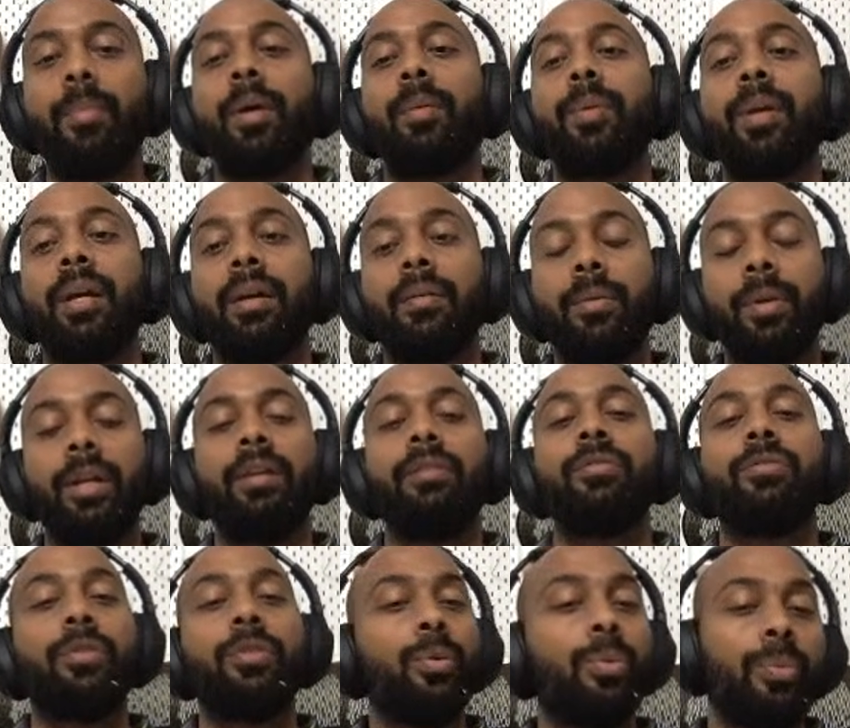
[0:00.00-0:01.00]
maybe every
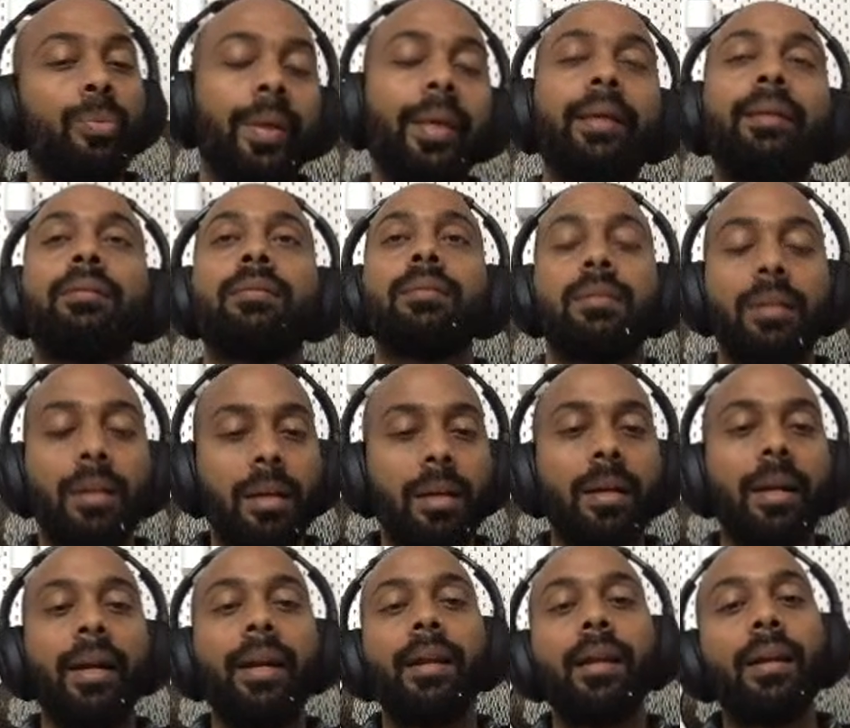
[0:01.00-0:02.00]
few weeks,
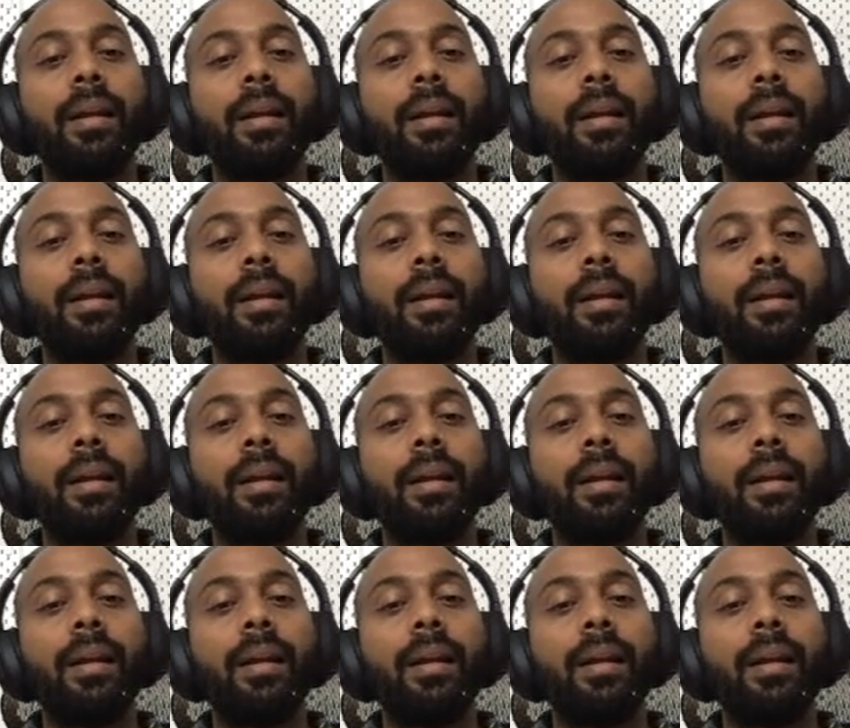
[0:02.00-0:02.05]
right?